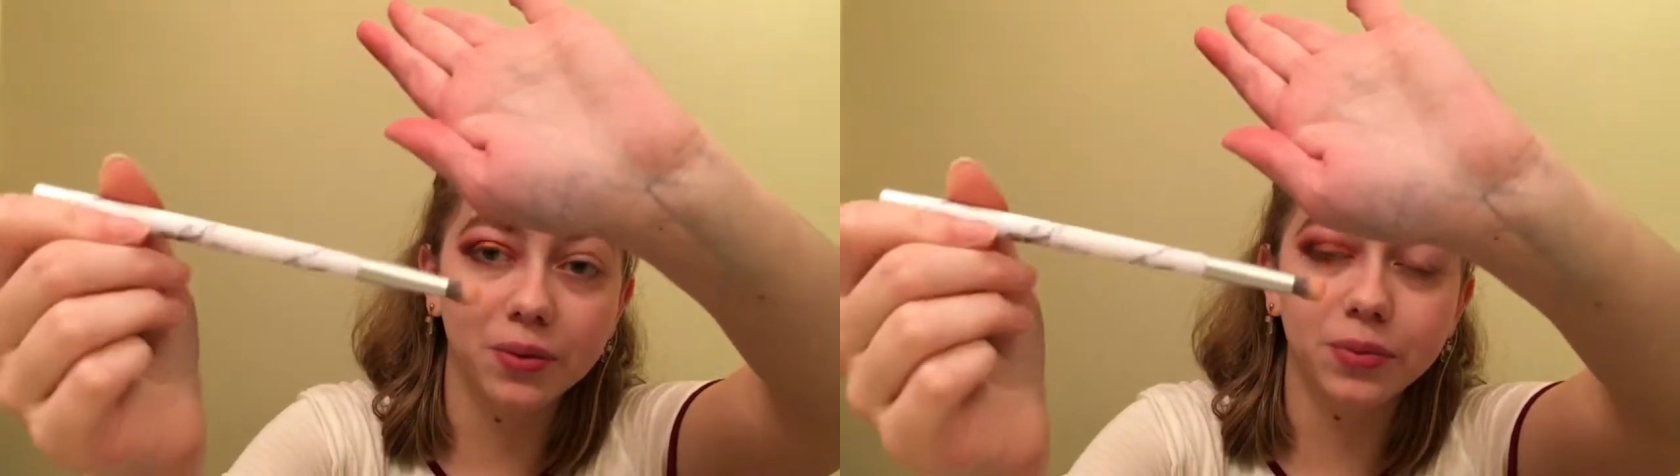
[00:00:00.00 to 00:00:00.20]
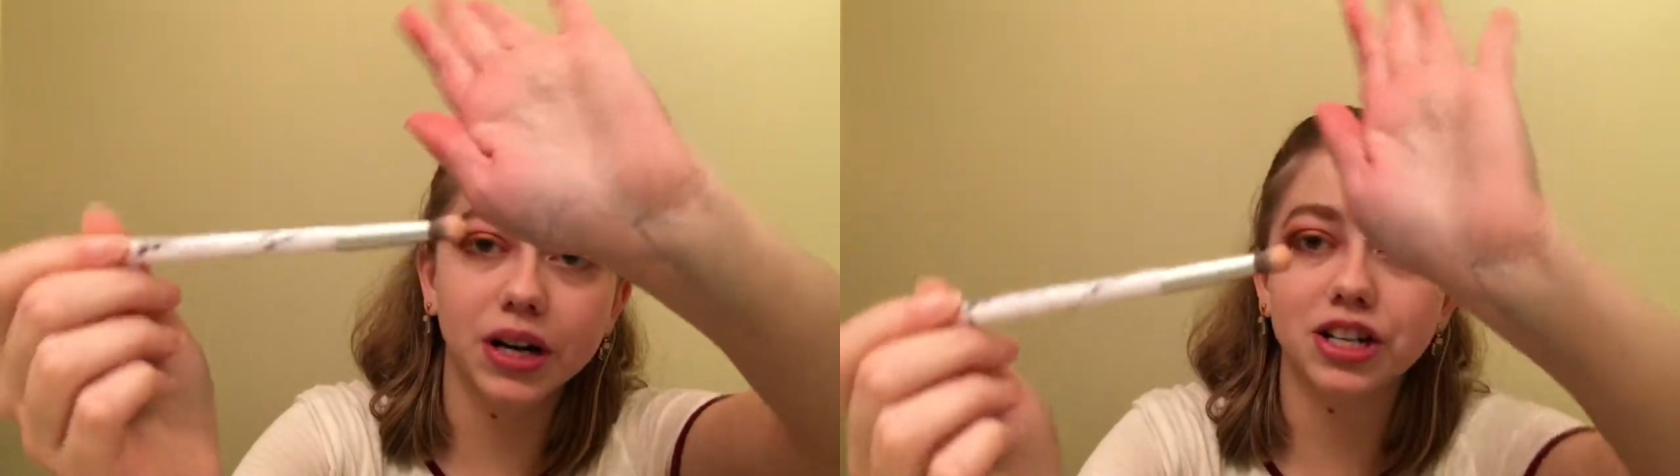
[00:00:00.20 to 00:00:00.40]

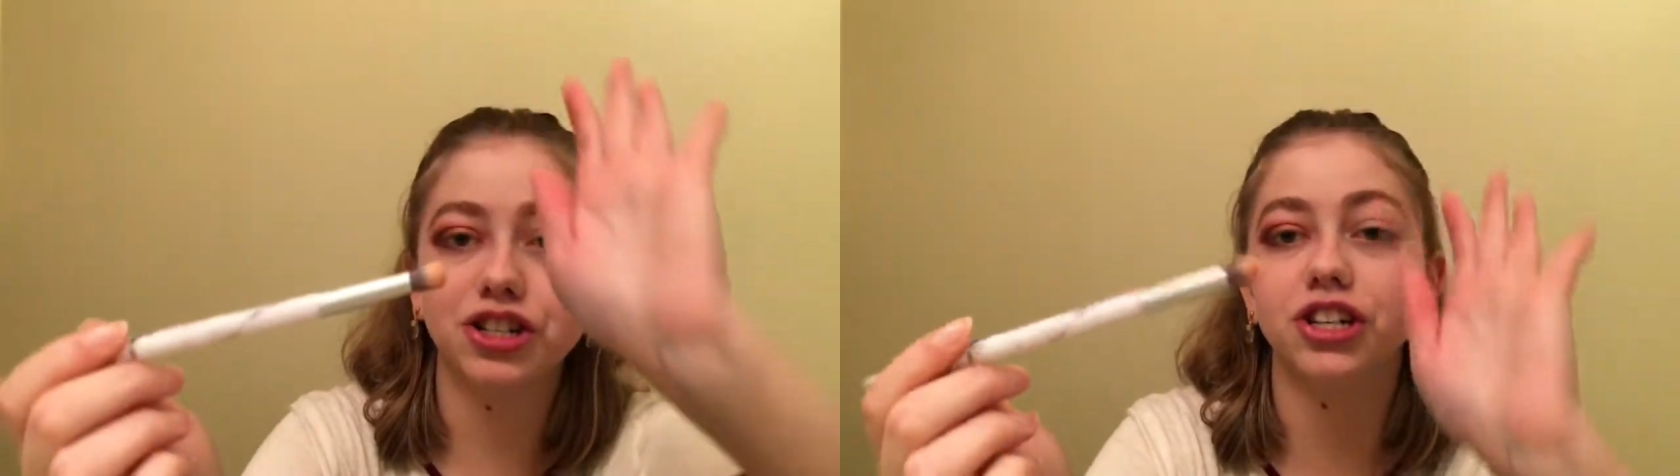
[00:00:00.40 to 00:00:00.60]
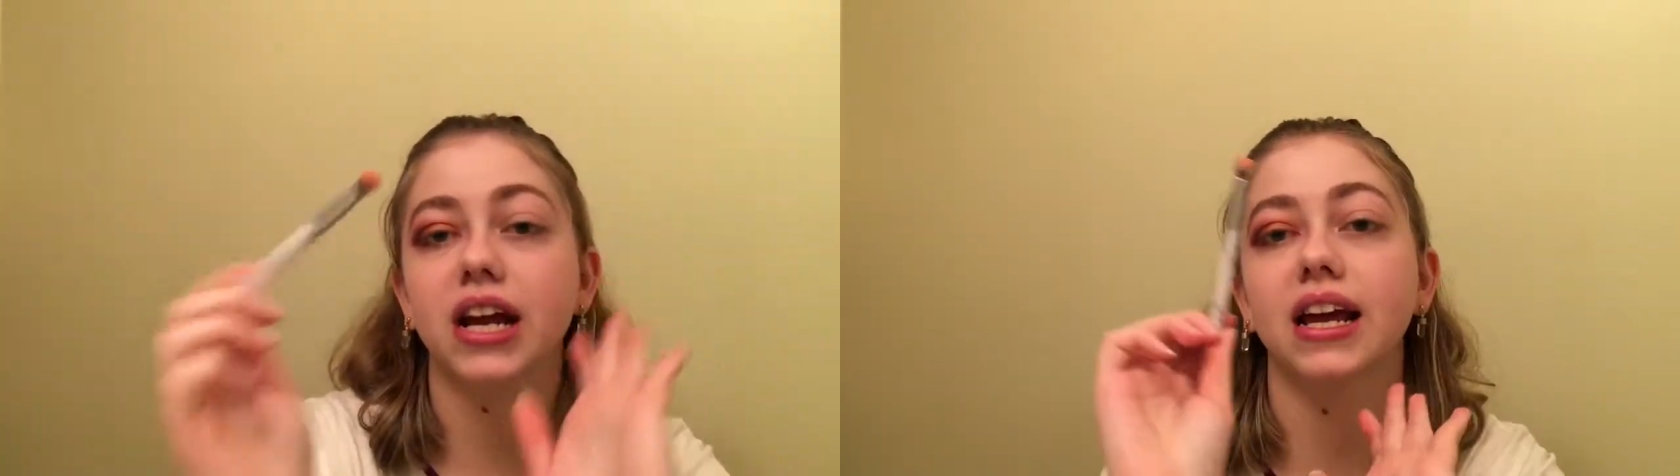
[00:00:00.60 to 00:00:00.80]

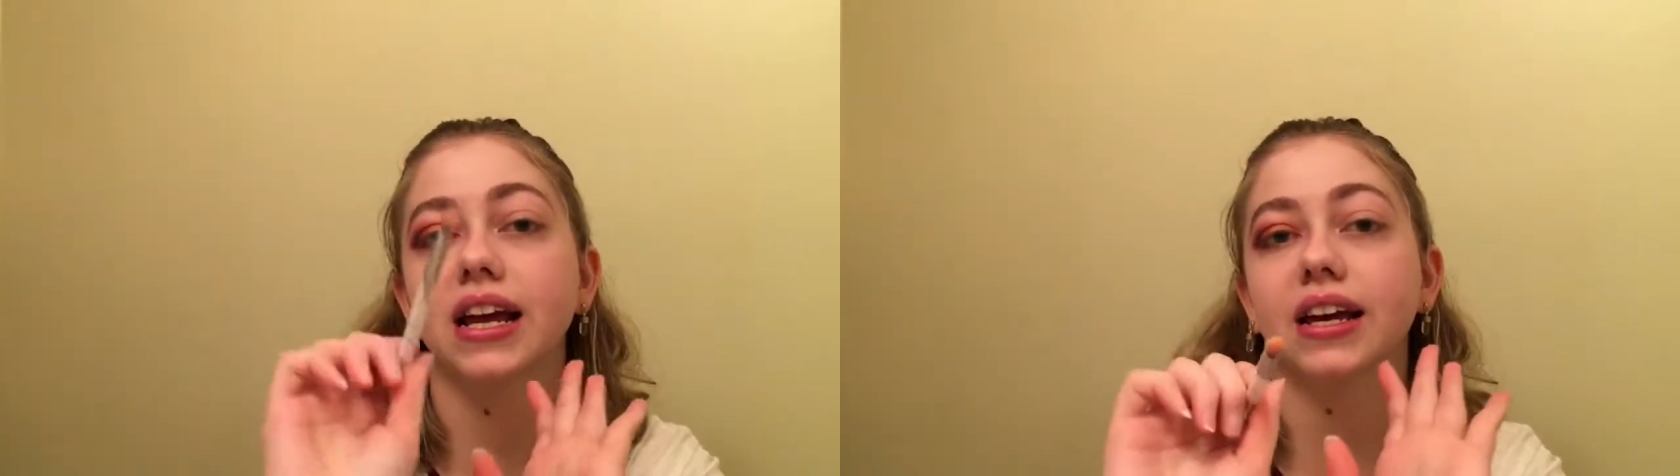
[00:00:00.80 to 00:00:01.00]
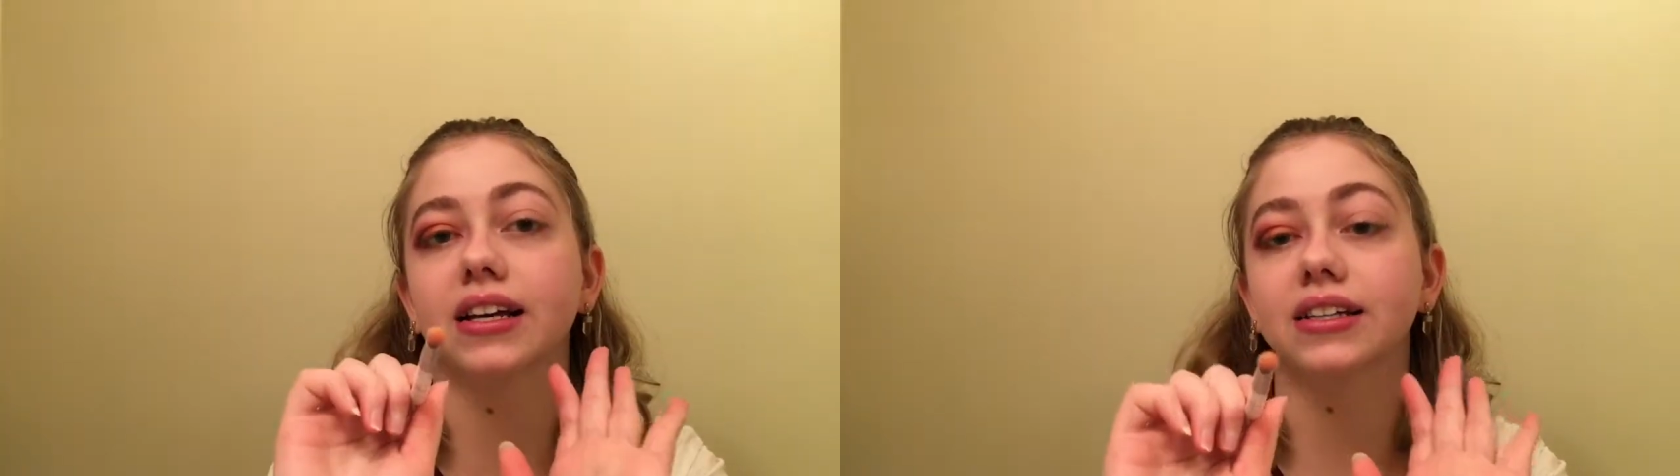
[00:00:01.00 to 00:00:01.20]
brush
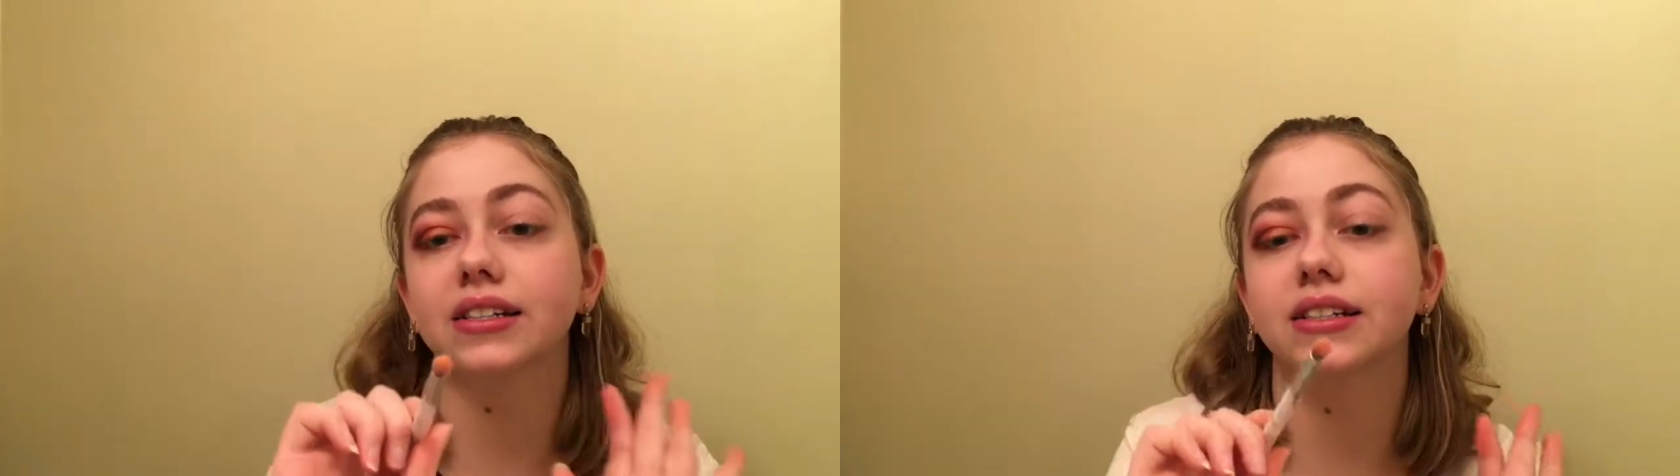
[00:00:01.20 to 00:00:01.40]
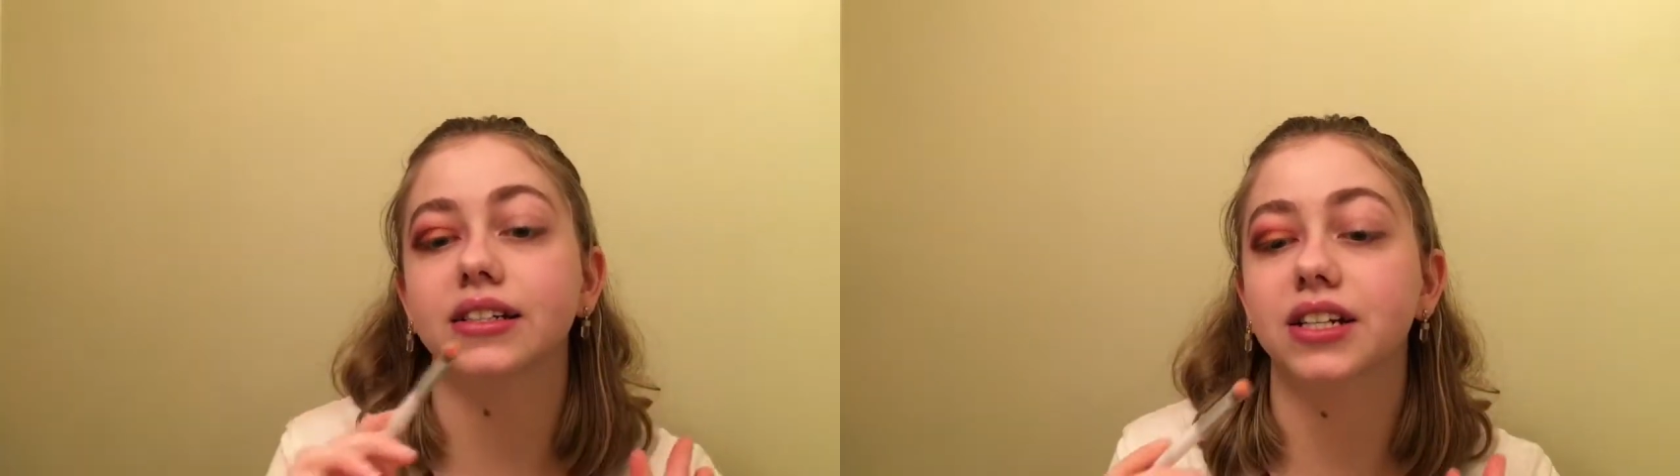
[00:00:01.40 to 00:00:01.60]

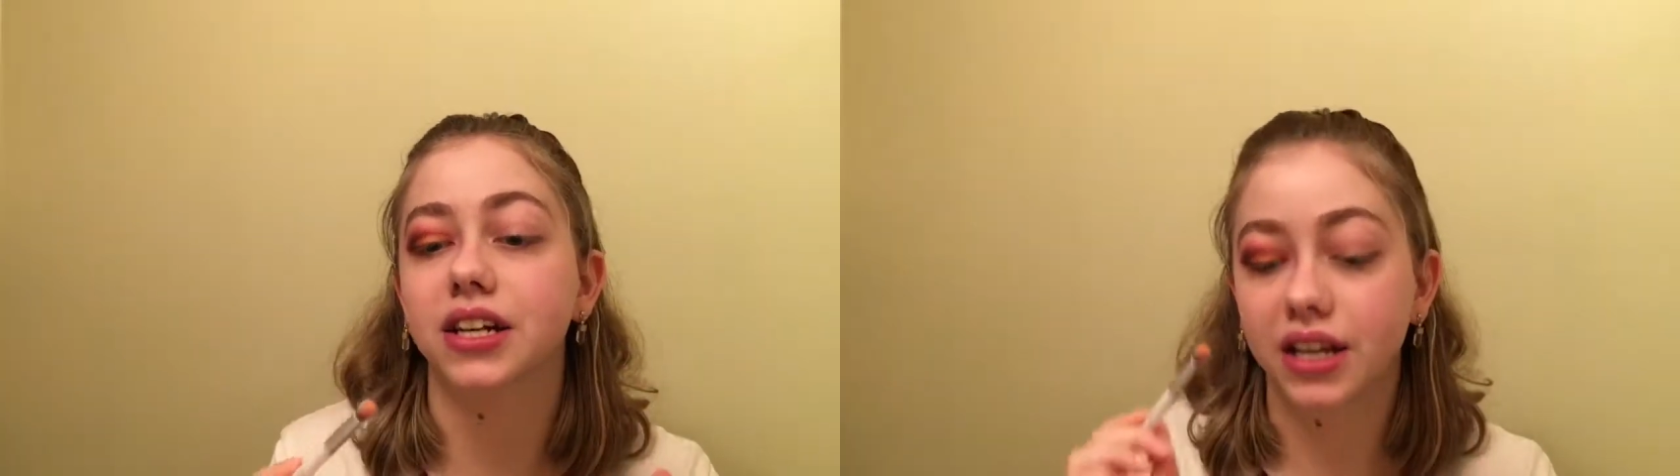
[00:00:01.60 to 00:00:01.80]
and